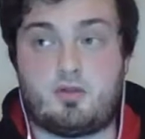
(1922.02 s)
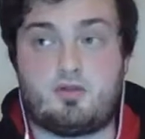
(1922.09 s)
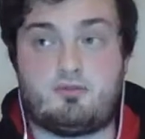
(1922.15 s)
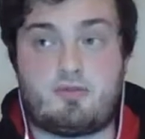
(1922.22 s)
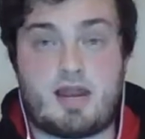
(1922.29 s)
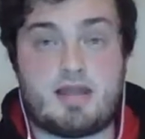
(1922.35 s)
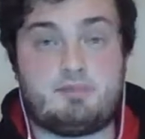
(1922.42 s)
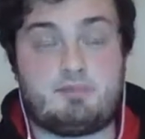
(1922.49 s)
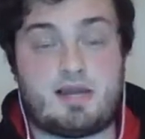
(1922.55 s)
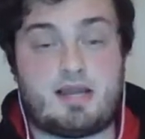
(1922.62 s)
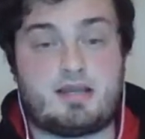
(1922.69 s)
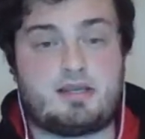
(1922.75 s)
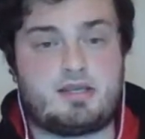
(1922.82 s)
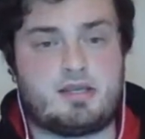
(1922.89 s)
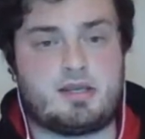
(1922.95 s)
other right
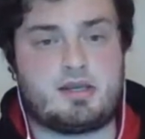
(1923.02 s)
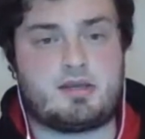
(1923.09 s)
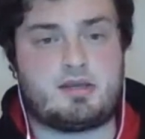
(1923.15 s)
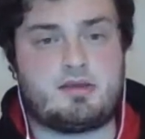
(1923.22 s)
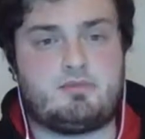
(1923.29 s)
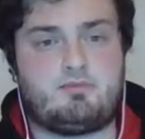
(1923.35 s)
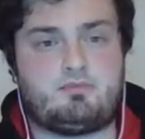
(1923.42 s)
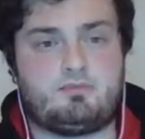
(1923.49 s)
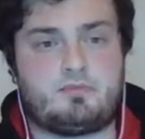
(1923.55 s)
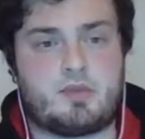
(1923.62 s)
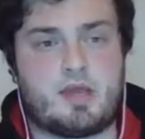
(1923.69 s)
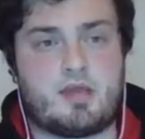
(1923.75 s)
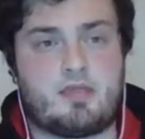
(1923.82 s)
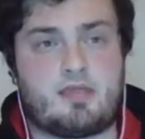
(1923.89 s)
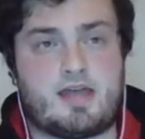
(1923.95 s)
back at
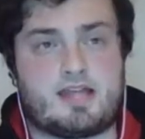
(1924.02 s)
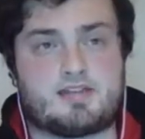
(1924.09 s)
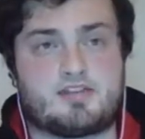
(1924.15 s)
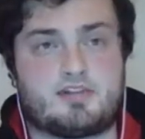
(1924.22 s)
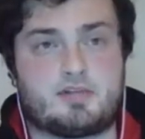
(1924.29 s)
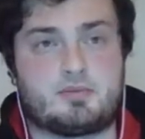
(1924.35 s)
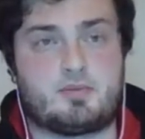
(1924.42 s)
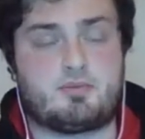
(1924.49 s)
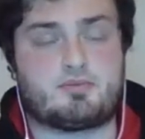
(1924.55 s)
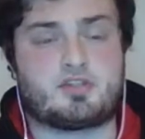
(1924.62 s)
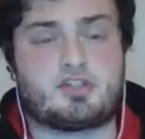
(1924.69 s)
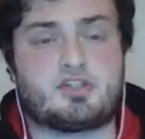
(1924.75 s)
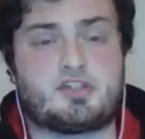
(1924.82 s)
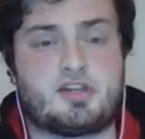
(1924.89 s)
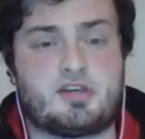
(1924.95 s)
that tournament
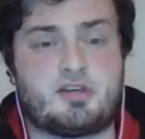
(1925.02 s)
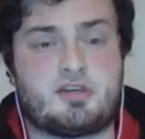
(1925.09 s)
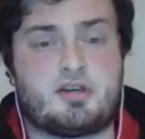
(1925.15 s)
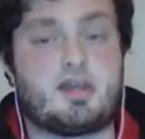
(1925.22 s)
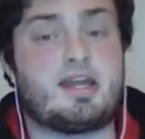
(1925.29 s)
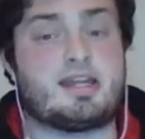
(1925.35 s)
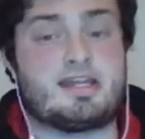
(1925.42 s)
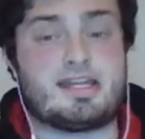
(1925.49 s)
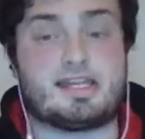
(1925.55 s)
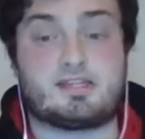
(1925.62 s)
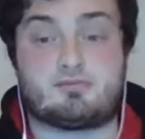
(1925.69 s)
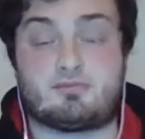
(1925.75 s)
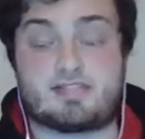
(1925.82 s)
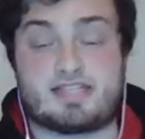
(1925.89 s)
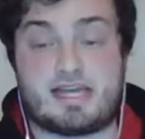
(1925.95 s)
was Cerner, and
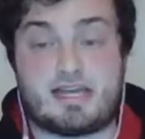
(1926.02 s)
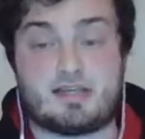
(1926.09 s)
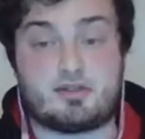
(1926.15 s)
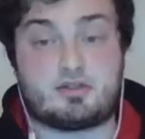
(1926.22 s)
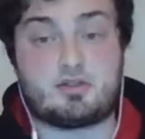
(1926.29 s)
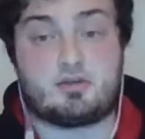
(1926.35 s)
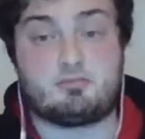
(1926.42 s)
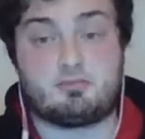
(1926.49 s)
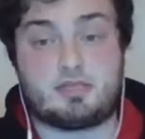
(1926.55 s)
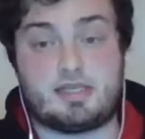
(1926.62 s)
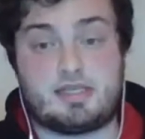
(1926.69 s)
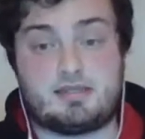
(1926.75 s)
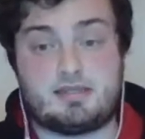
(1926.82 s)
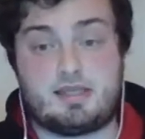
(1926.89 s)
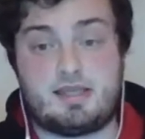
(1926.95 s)
he's retired
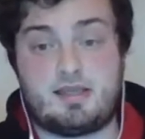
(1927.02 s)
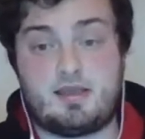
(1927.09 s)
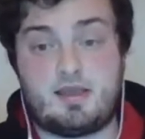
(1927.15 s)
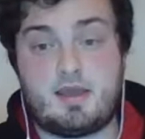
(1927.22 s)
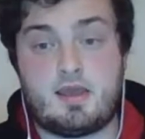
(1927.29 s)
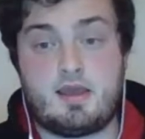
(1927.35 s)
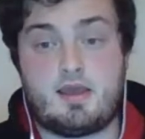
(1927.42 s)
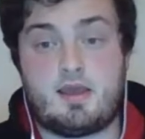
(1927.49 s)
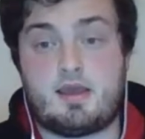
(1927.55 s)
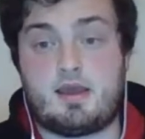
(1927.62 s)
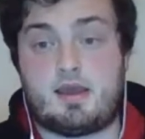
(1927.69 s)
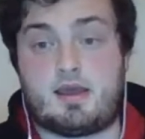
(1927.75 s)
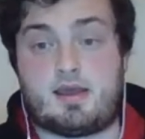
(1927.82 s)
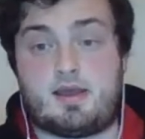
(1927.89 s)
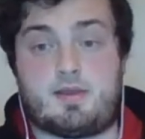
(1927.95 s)
completely.
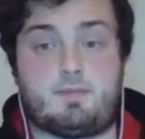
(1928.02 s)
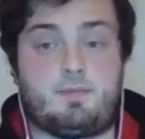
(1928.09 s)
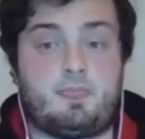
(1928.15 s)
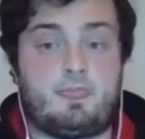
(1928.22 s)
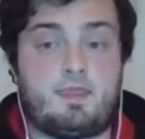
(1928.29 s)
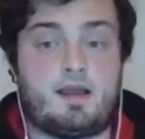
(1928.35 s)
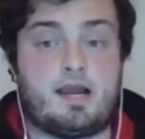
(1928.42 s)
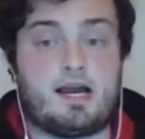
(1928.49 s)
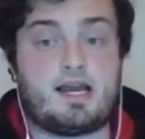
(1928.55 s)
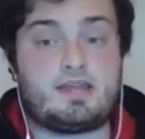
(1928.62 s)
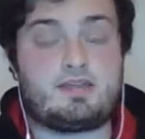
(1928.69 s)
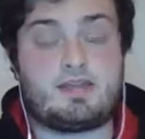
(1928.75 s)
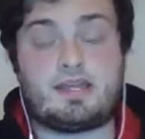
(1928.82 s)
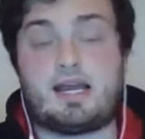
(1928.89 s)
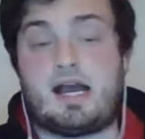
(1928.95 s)

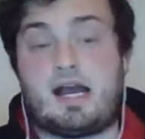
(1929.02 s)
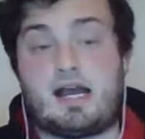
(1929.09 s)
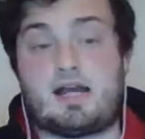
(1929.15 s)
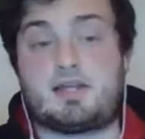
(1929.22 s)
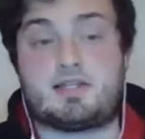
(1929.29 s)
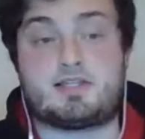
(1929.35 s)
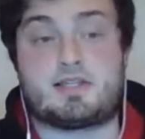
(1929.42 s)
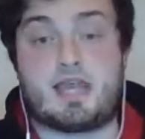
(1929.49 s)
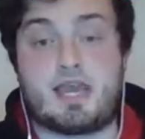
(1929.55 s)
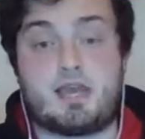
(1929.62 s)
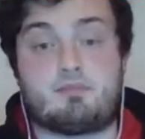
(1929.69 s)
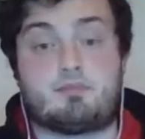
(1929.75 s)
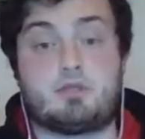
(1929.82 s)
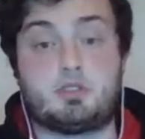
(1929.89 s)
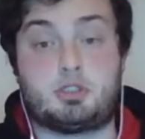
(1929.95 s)
I think our hardest
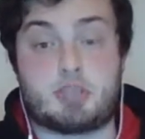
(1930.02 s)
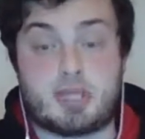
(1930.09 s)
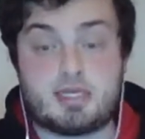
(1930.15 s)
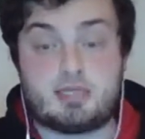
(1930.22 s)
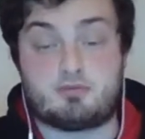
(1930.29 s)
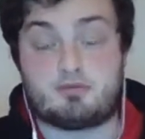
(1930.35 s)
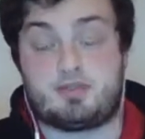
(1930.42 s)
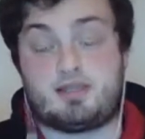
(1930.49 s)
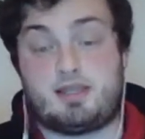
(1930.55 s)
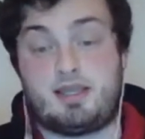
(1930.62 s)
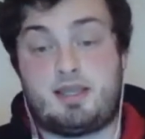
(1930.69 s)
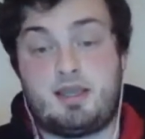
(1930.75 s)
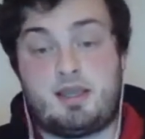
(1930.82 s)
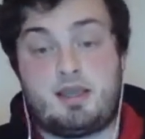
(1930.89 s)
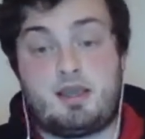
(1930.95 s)
game,
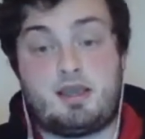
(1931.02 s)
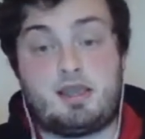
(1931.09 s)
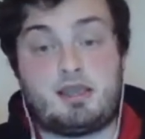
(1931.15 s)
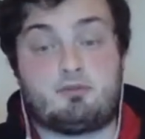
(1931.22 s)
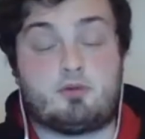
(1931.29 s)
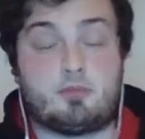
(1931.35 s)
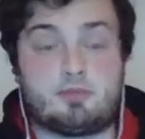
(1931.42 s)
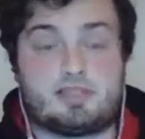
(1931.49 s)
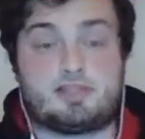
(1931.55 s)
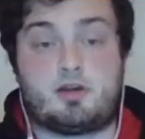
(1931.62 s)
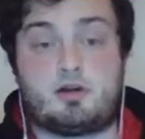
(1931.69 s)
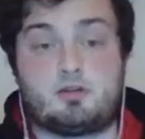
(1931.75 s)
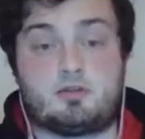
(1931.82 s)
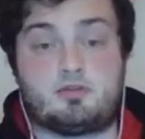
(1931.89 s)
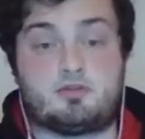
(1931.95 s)
genuinely, will be
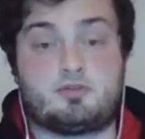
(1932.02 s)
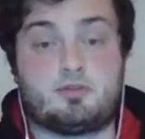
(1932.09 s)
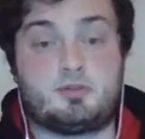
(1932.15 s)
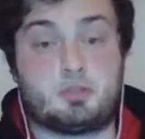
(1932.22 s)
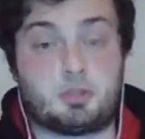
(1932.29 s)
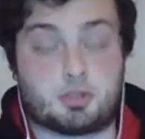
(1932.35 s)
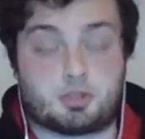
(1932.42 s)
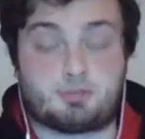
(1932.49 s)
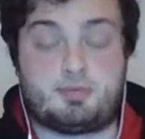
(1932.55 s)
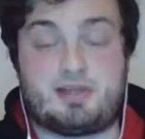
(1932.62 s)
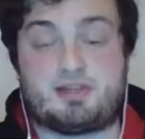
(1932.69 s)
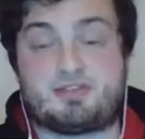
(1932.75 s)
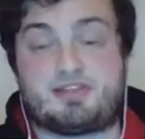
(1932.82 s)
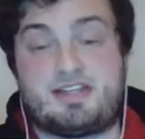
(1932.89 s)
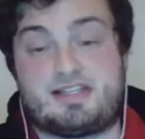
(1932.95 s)
Scotland, just
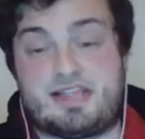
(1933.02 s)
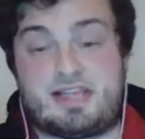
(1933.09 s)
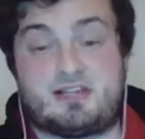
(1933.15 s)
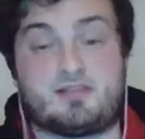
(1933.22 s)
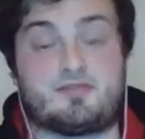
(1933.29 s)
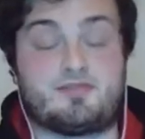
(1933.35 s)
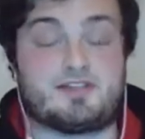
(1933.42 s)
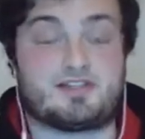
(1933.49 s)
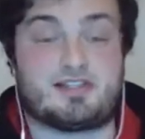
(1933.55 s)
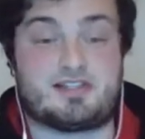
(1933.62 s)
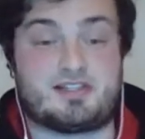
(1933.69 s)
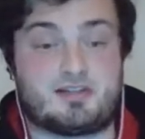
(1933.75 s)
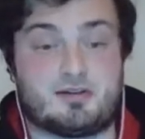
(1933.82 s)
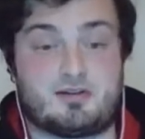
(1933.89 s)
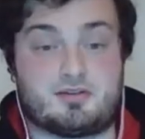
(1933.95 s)
because it's England
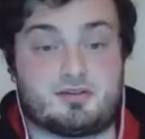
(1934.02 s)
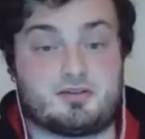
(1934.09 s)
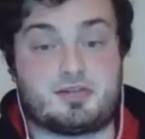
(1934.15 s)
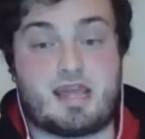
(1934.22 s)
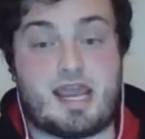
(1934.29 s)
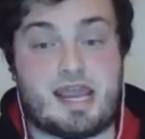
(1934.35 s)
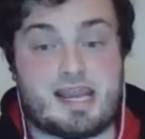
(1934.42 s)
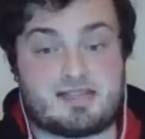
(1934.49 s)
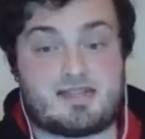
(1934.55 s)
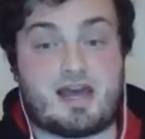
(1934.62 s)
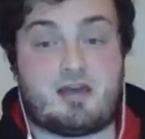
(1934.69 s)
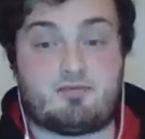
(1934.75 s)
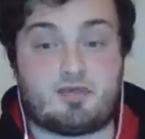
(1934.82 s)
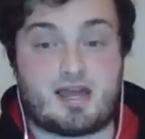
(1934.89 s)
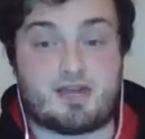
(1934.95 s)
versus Scotland. It's
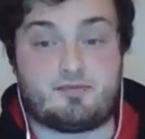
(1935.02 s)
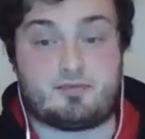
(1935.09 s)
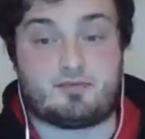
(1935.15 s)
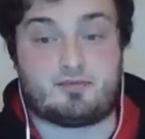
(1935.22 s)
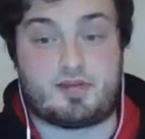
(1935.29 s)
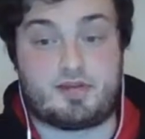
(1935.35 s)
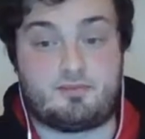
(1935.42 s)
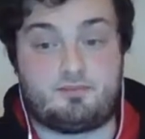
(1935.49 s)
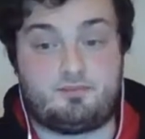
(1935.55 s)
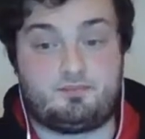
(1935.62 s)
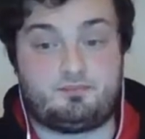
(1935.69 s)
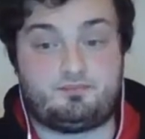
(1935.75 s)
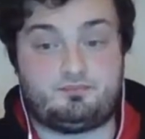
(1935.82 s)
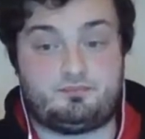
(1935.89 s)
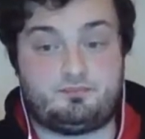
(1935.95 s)
that rivalry.
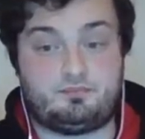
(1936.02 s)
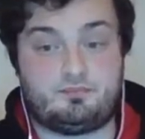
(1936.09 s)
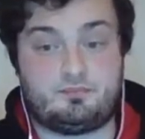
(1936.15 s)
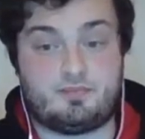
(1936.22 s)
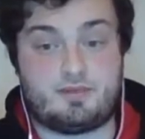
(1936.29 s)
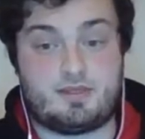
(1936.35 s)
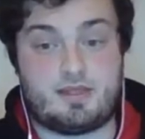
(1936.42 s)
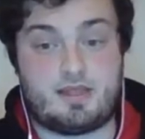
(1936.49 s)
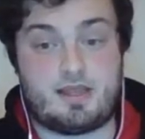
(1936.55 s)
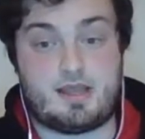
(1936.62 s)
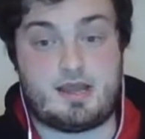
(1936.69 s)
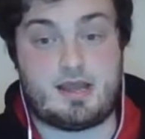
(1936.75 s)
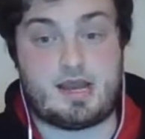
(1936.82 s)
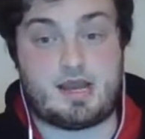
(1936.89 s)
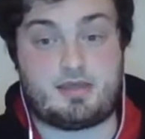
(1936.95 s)

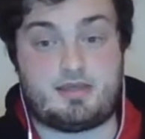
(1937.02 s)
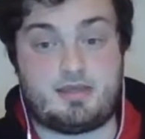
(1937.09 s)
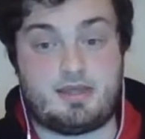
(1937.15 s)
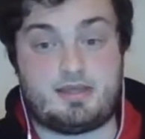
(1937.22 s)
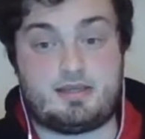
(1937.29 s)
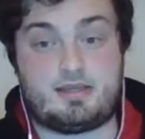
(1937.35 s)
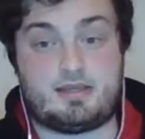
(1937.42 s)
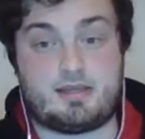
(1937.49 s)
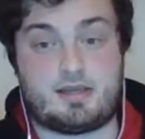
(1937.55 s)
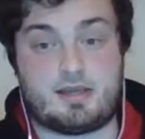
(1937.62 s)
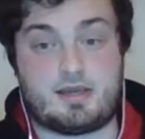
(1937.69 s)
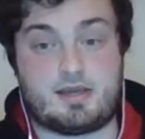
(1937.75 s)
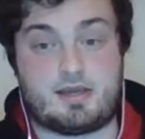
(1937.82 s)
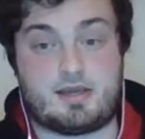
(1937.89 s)
I think